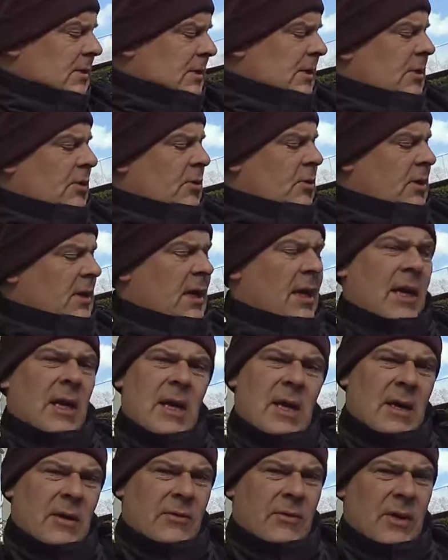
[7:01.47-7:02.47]
and look, and I
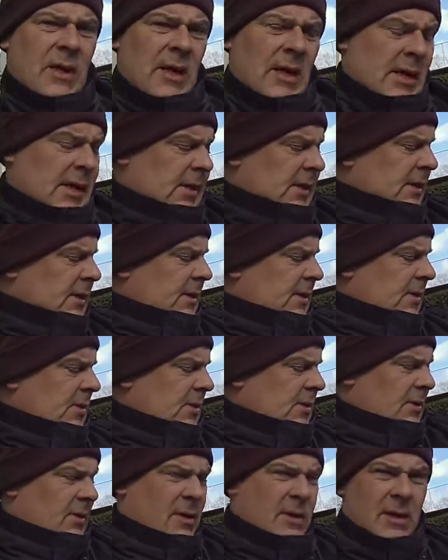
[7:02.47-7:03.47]
have
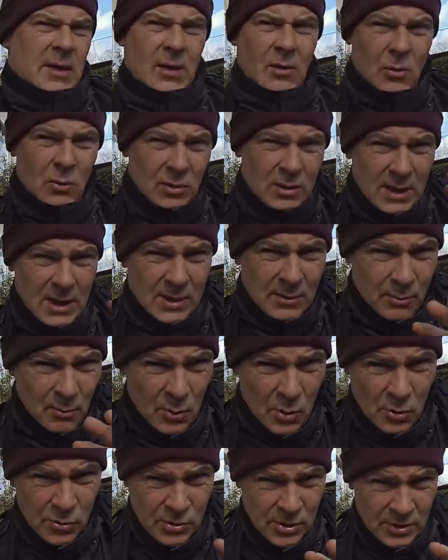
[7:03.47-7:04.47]
all that
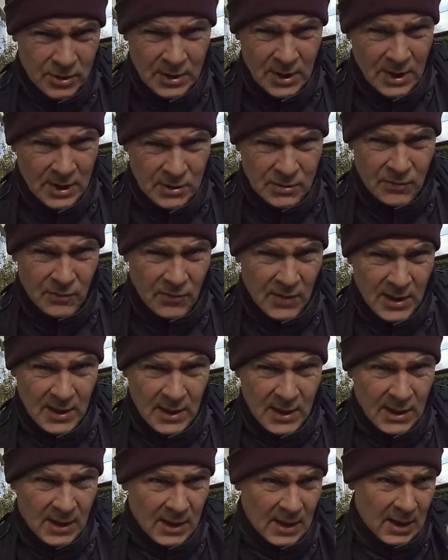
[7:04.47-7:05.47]
merchandise thing,
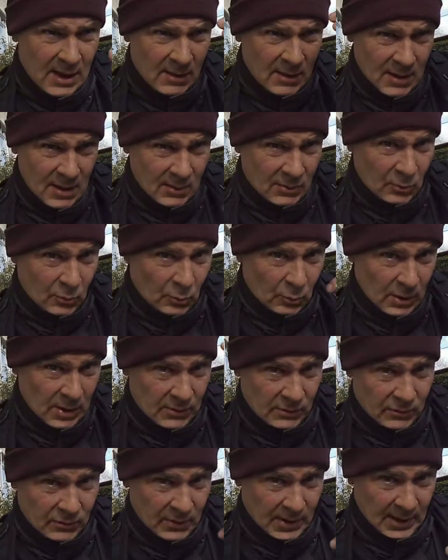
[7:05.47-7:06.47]
and
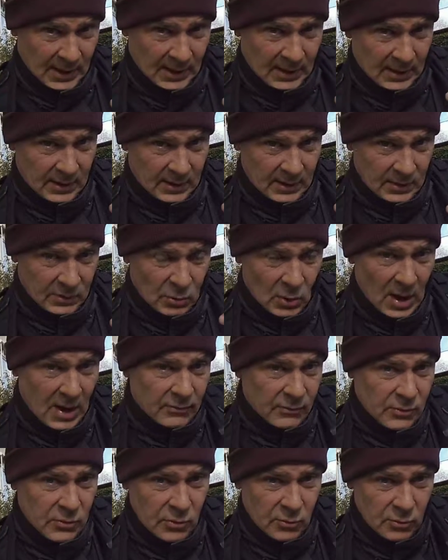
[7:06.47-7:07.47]
rethink. You
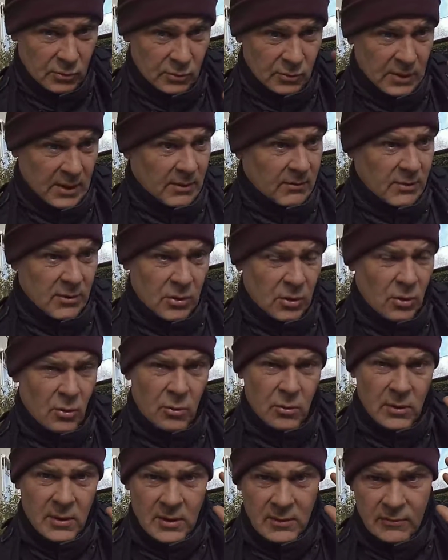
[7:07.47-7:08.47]
have to, even
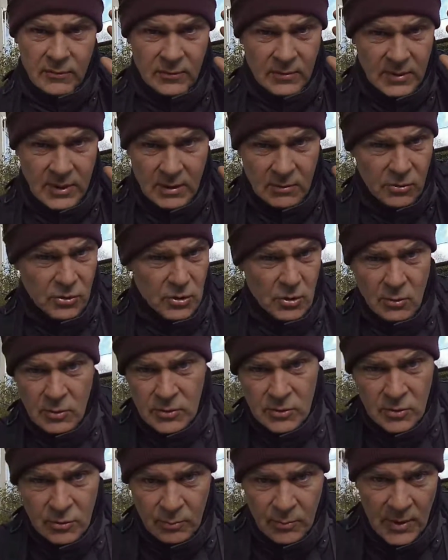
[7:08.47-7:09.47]
though if there's going
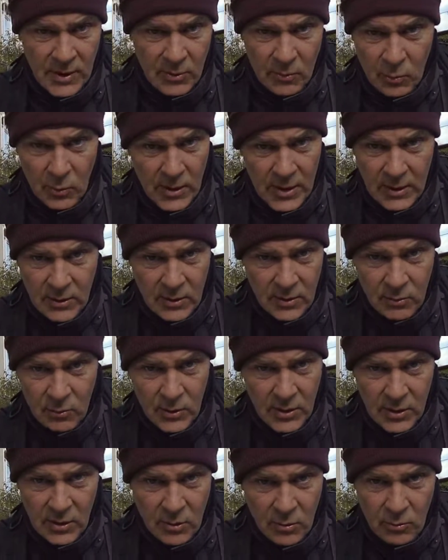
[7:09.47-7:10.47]
to be a week
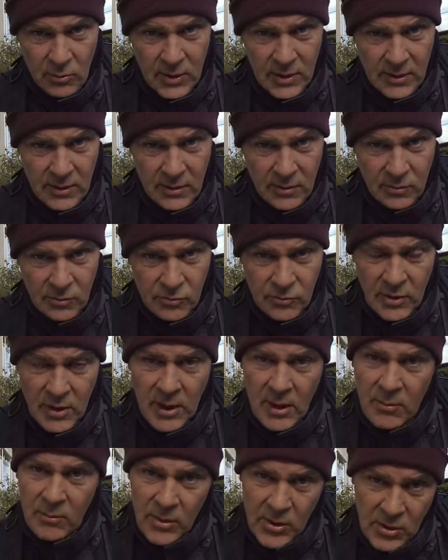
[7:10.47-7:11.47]
with no videos,
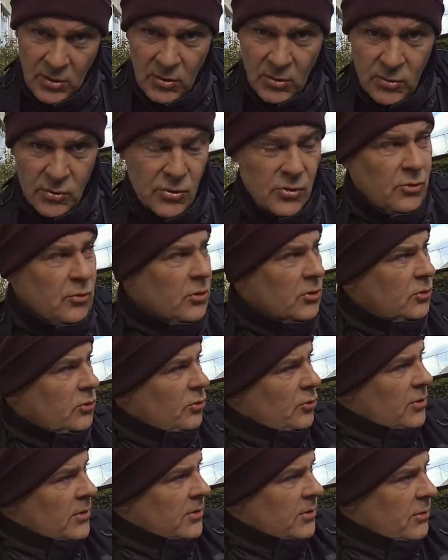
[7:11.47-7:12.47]
because you are
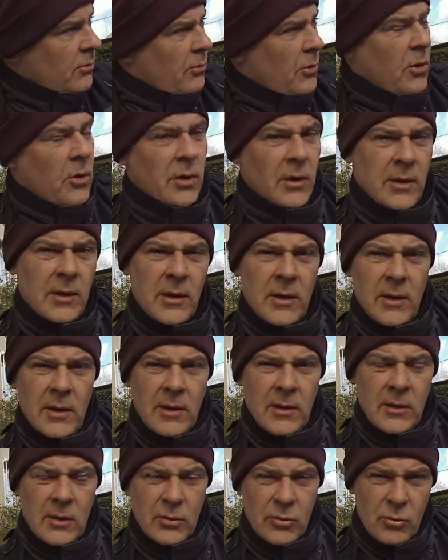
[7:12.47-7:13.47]
doing your work,
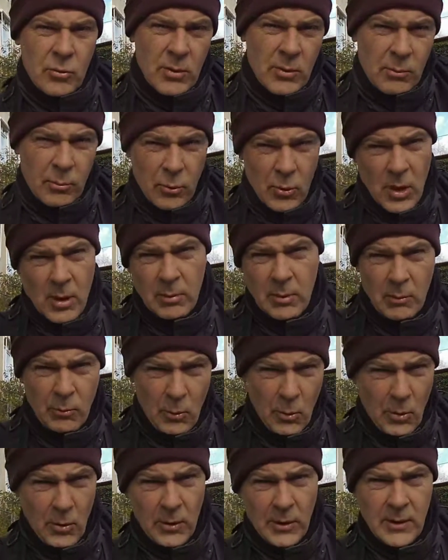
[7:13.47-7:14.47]
you're doing proper
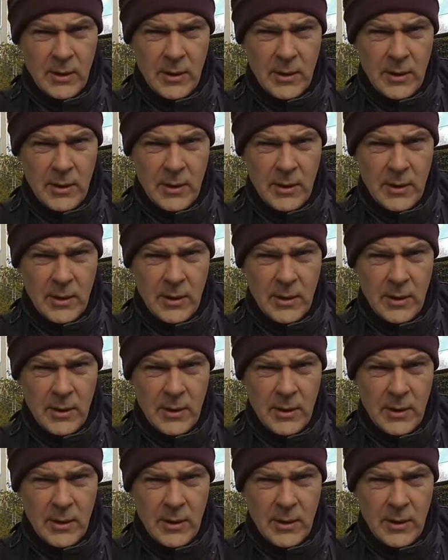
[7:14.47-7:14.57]
work,